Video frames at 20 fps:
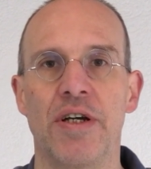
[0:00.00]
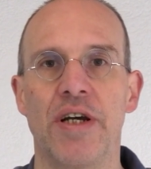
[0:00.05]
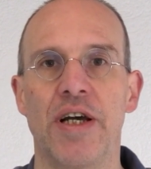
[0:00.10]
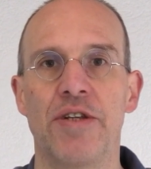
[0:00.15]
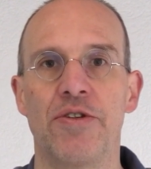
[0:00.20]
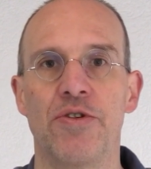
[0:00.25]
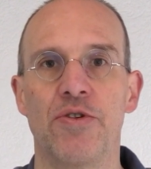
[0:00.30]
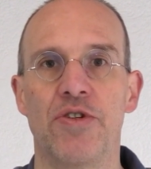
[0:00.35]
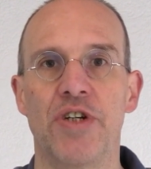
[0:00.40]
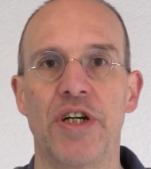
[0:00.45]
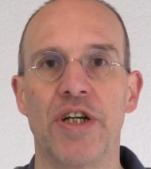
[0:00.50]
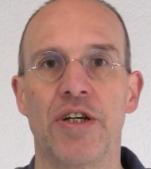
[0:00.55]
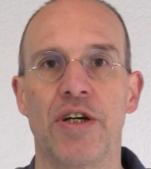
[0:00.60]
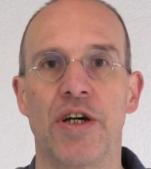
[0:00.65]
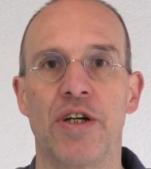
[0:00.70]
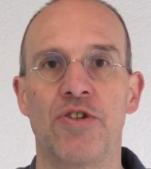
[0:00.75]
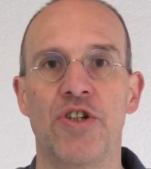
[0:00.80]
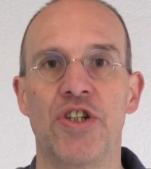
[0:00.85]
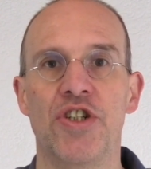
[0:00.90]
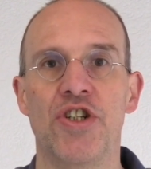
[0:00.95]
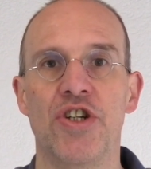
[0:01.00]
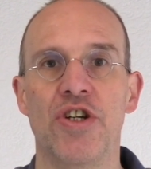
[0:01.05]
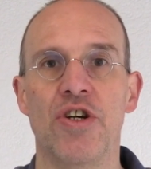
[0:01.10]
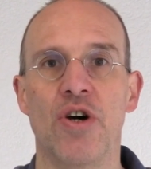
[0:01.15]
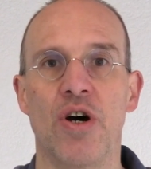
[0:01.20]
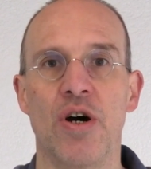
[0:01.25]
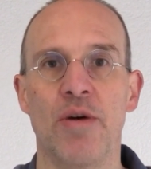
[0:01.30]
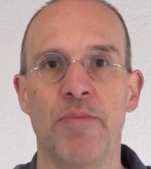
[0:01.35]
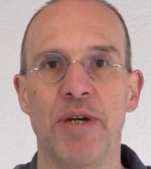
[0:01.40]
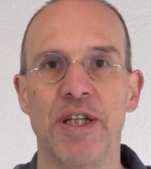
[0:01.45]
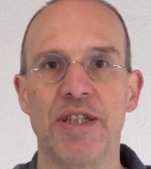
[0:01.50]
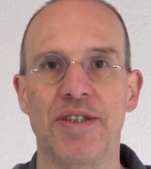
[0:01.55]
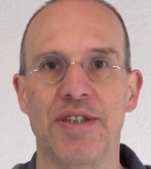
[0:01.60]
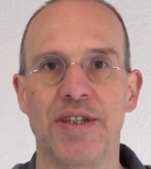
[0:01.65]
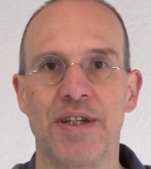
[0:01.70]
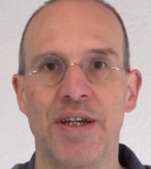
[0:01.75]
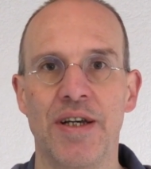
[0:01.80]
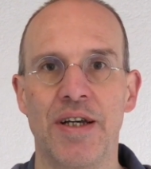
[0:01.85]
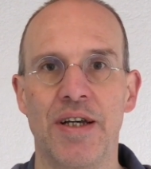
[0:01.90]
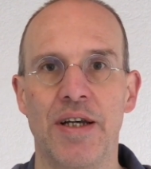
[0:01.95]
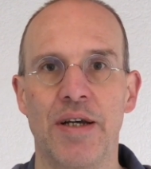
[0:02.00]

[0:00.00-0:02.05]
and your encouraging comments.